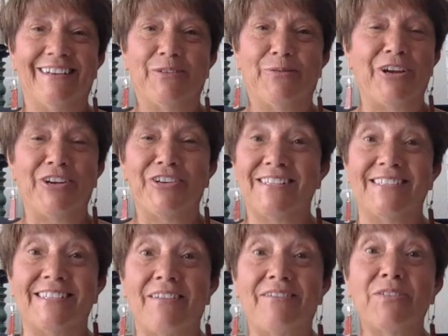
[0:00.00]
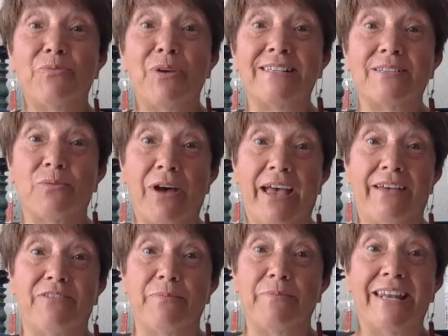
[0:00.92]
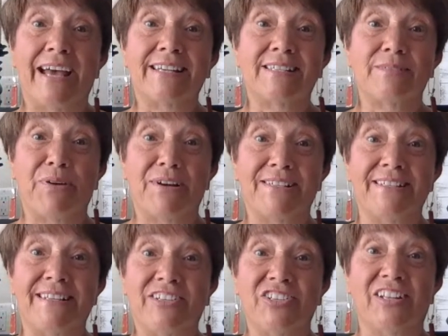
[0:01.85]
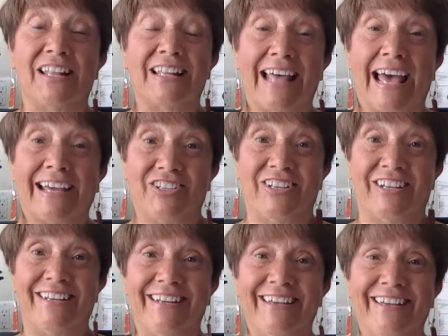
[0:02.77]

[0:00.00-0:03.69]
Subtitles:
We are just 7 weeks away from the next presidential election,